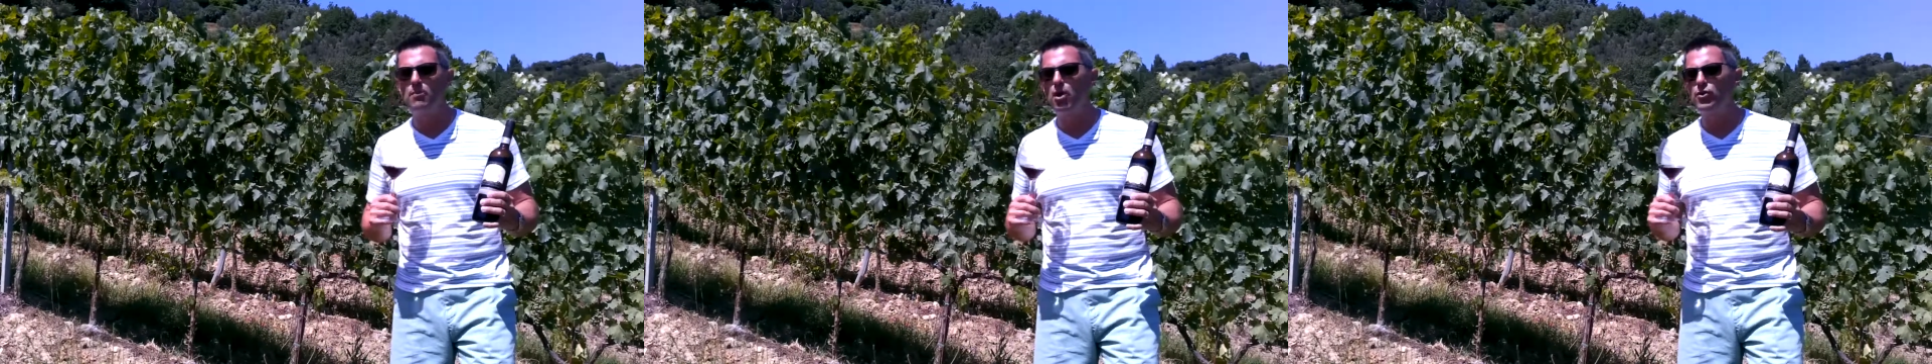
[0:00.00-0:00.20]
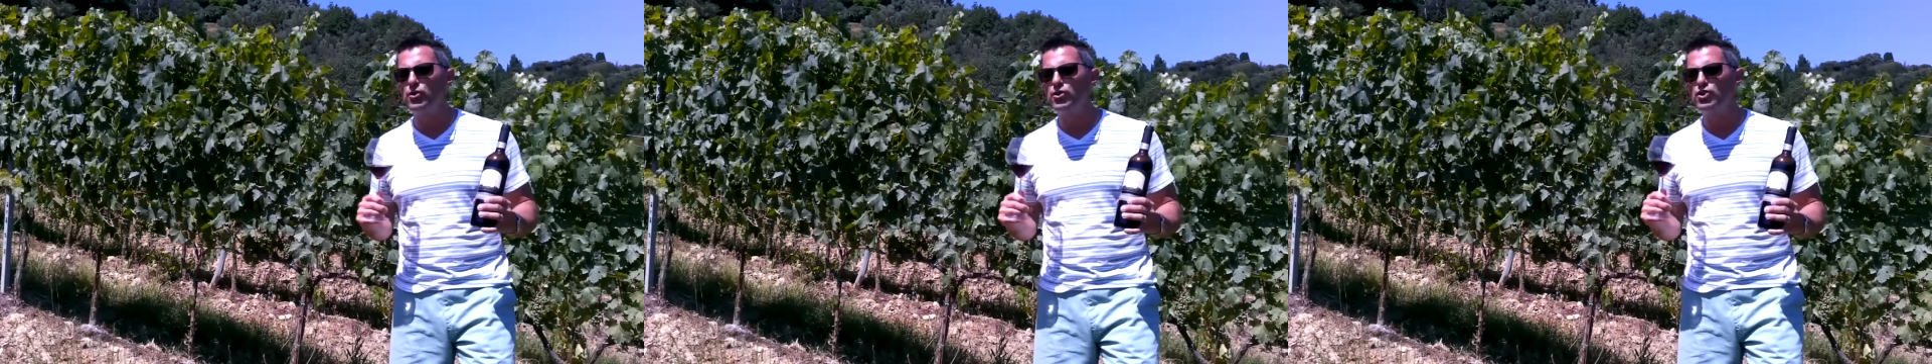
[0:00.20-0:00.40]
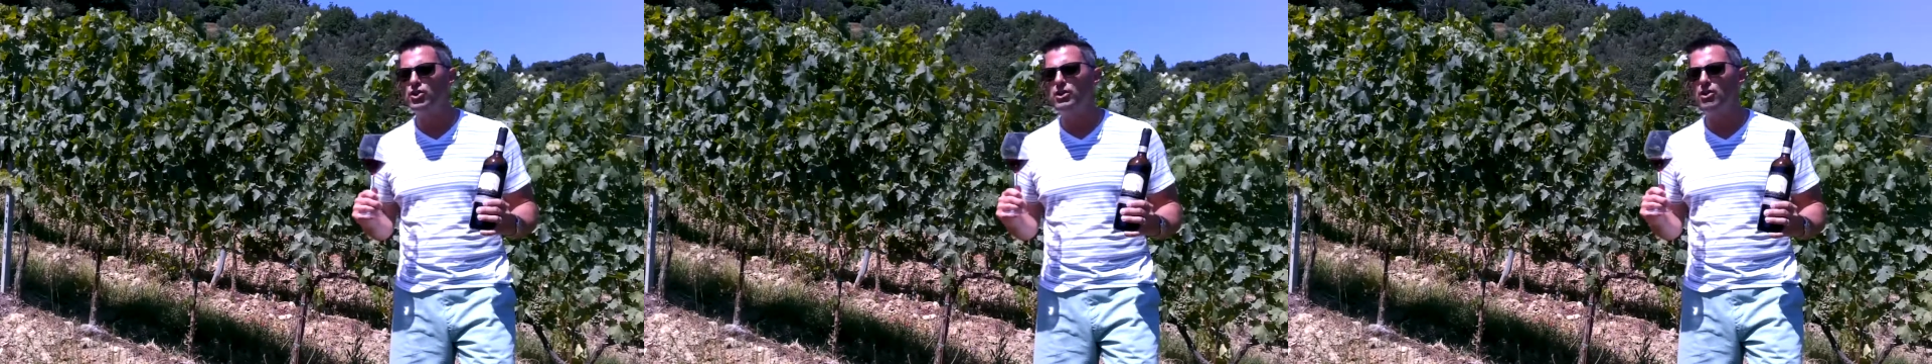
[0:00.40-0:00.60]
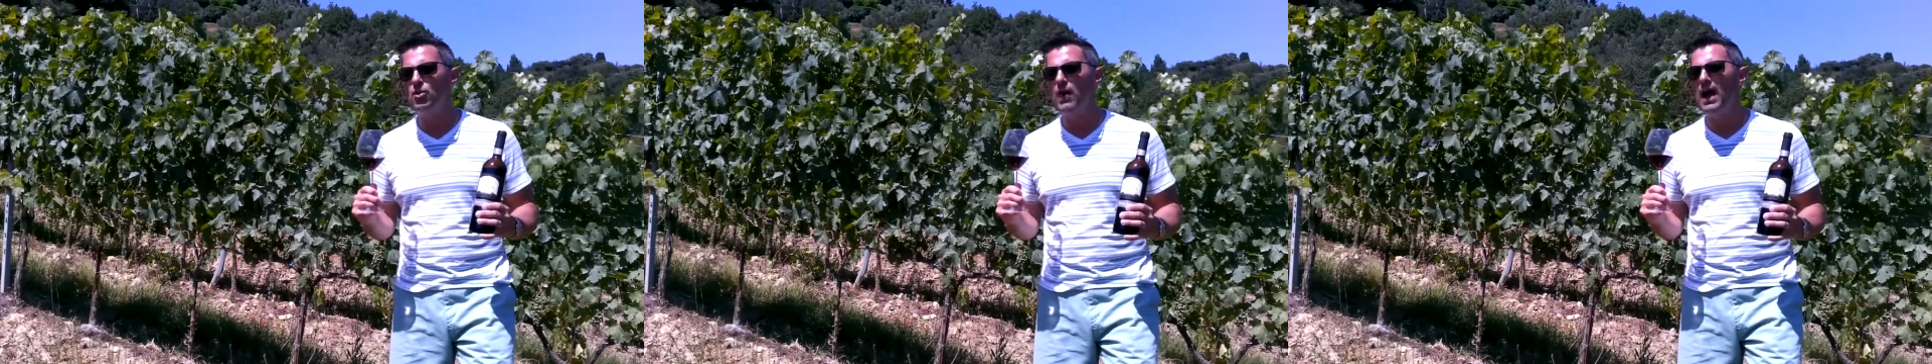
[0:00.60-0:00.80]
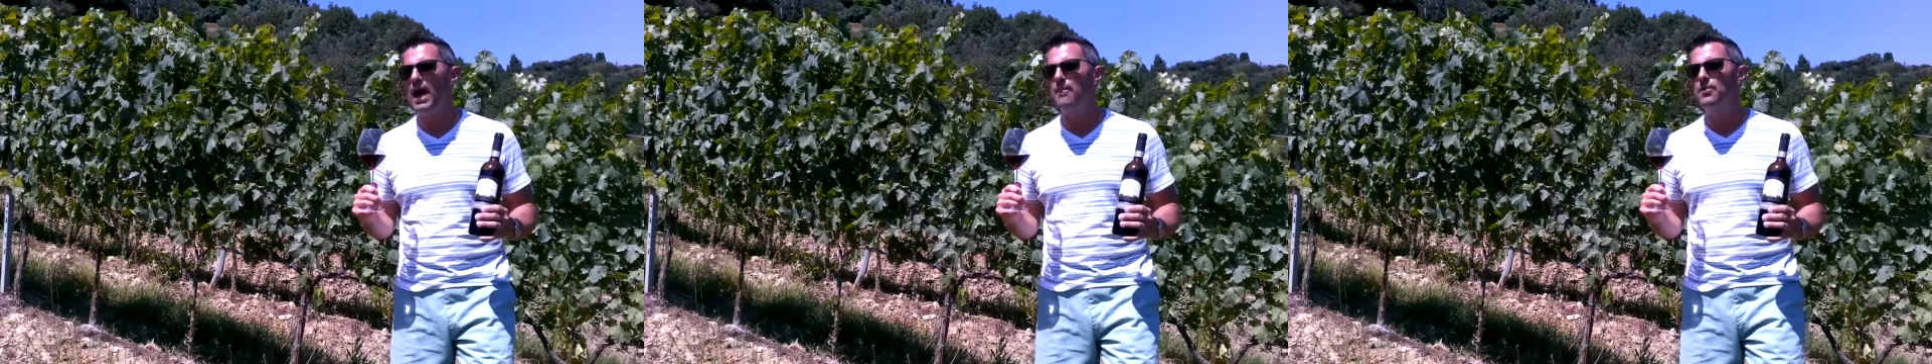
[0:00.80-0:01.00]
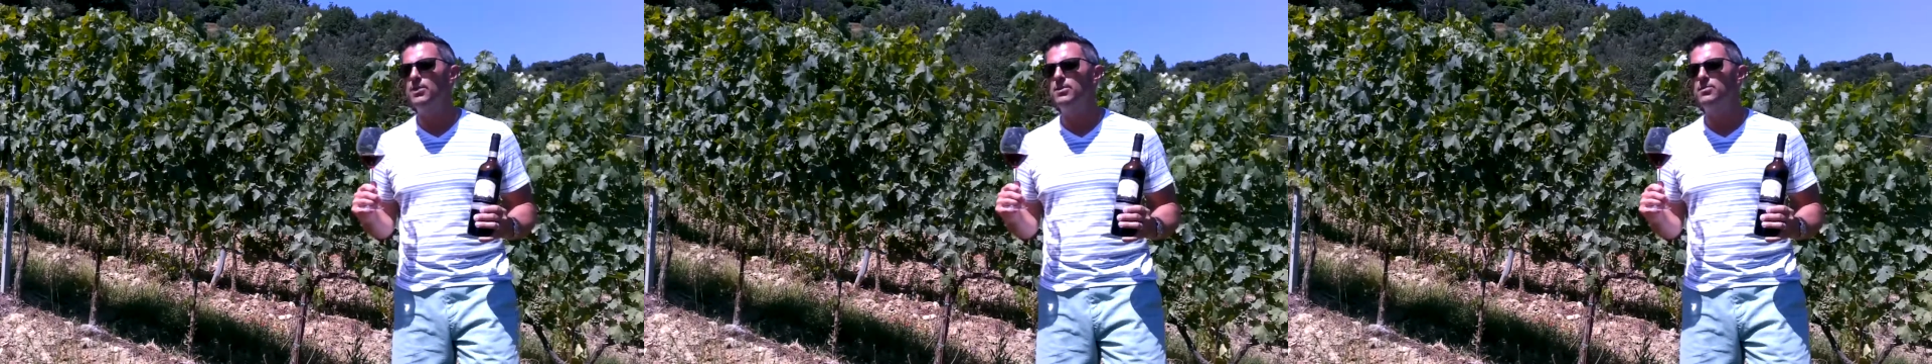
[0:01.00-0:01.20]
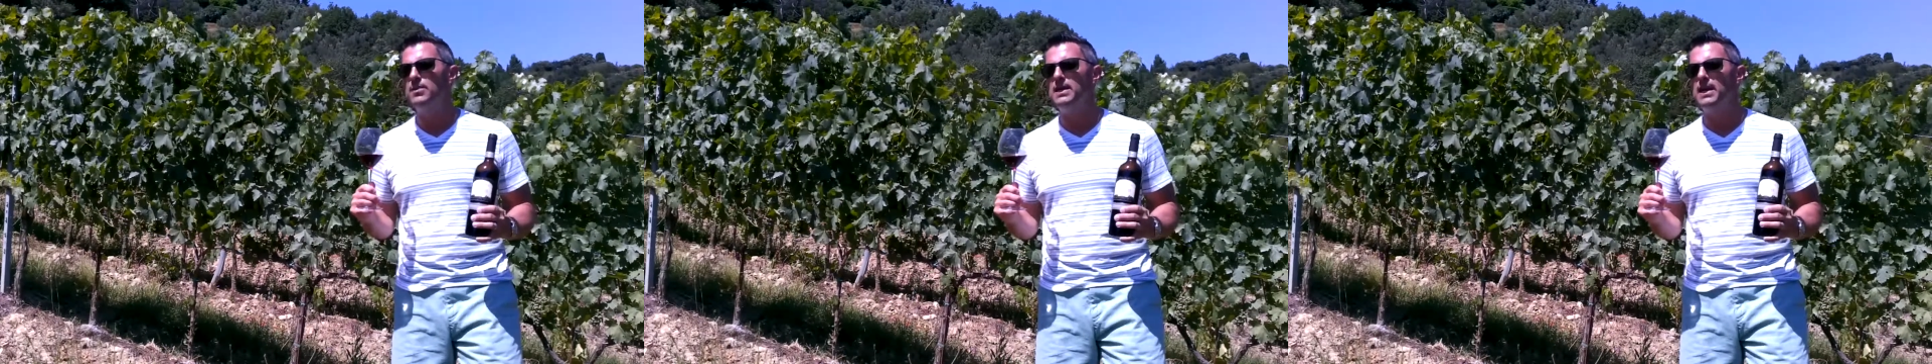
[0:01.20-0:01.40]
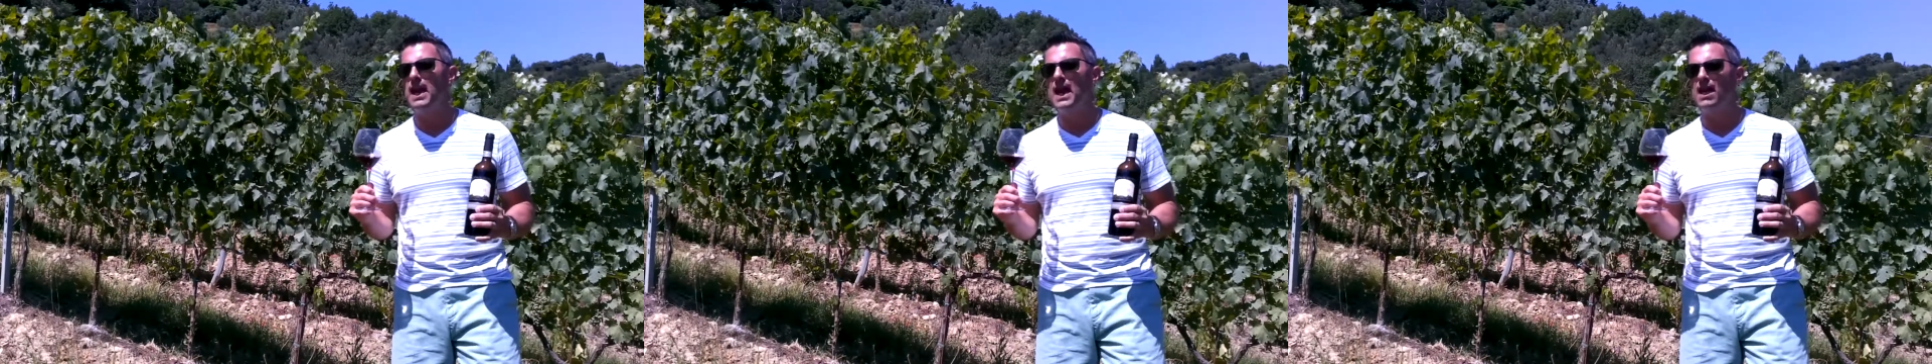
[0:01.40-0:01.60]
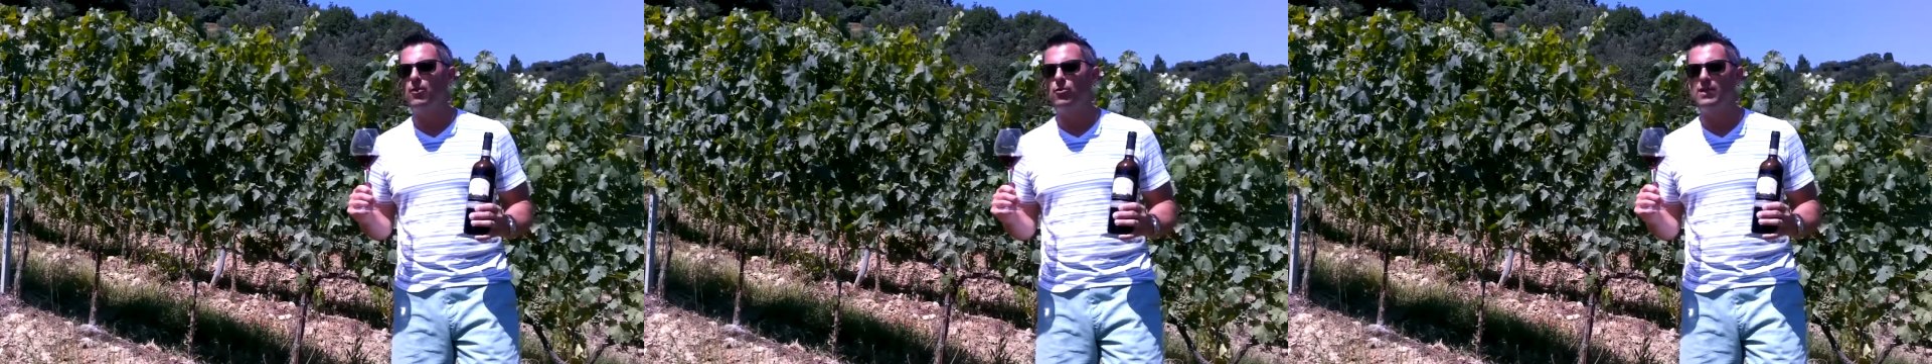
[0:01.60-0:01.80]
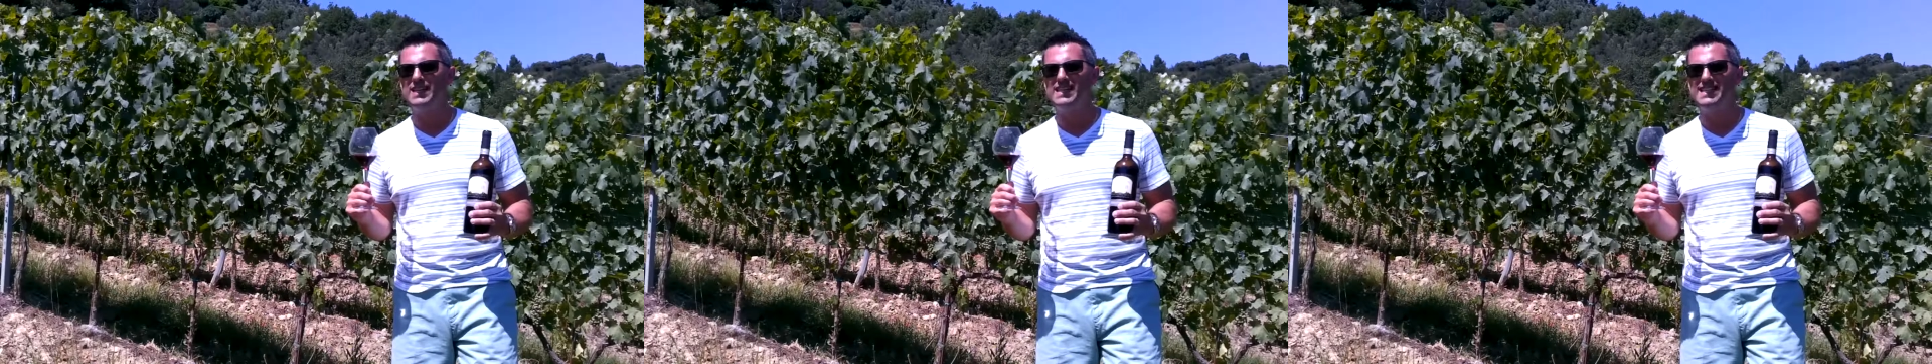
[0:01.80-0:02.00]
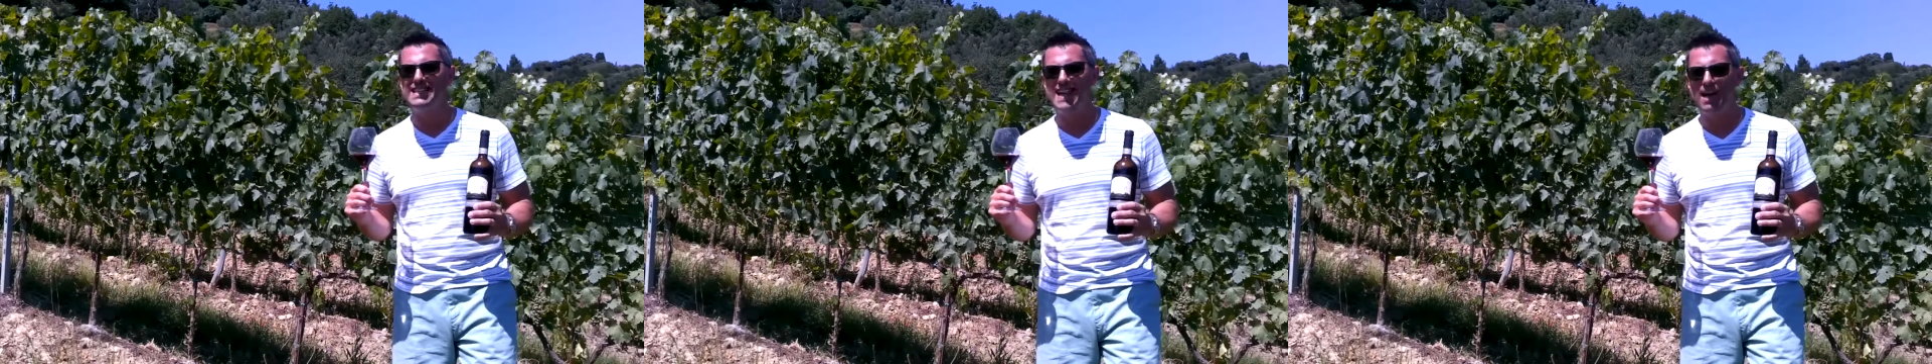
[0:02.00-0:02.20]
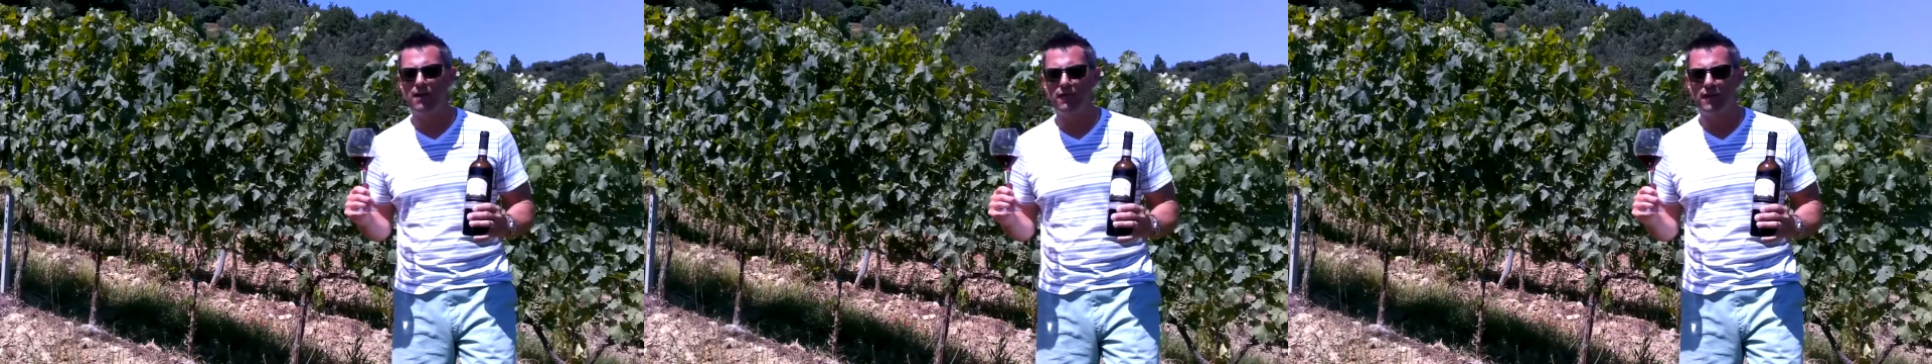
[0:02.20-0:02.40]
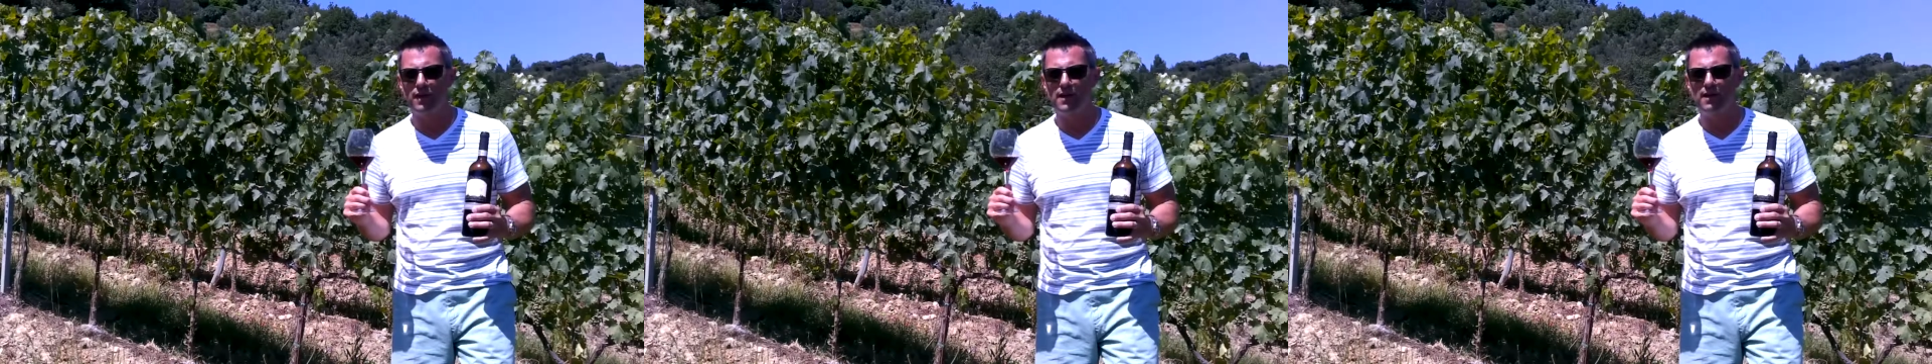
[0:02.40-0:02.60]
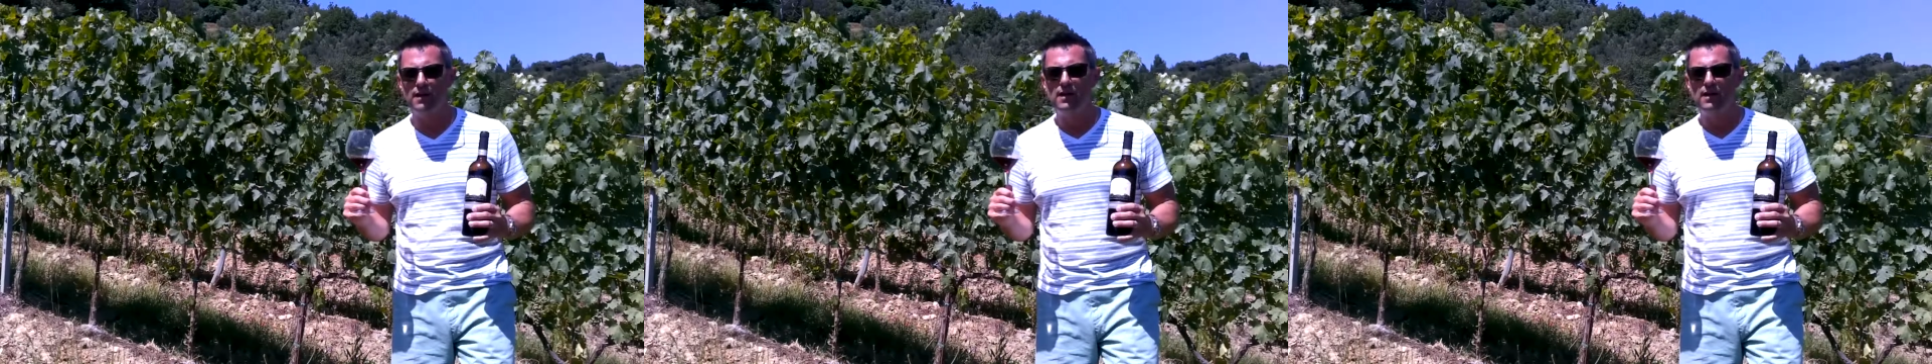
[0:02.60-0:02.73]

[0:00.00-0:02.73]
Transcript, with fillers: Montalcino happened to be a Reserva,